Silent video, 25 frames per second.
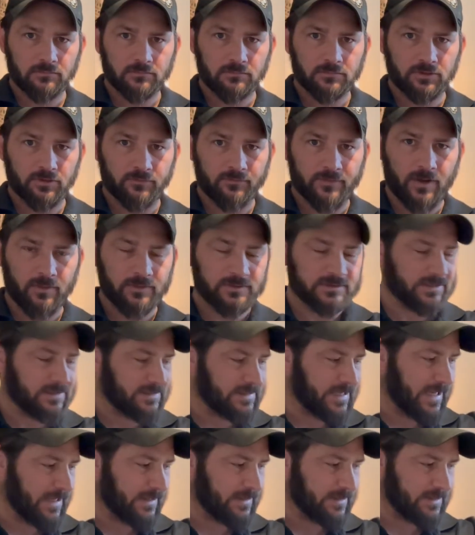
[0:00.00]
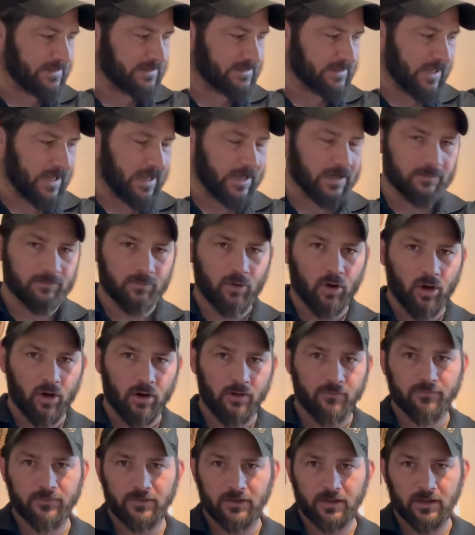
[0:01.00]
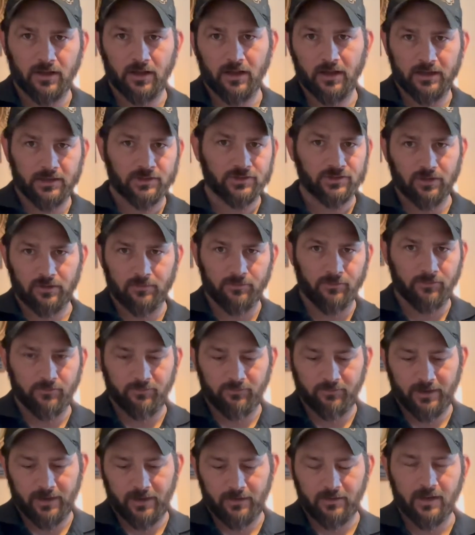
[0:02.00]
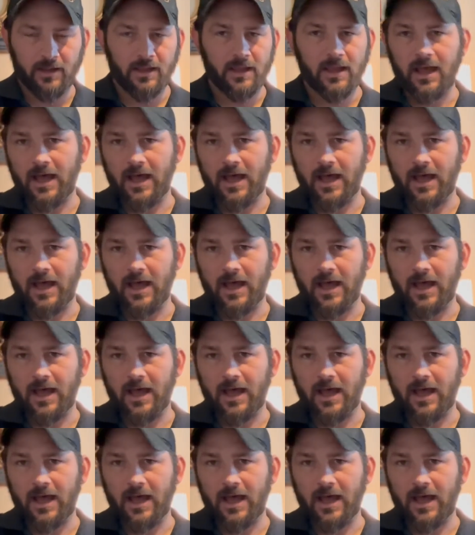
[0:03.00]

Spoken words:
So if I was to take this item off the gun and start moving around,